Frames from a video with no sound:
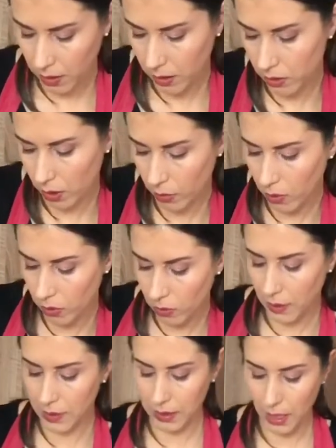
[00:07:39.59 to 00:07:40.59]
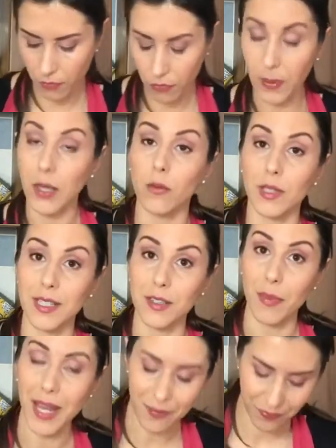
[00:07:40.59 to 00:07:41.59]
So I'm going to do the same thing with this bit.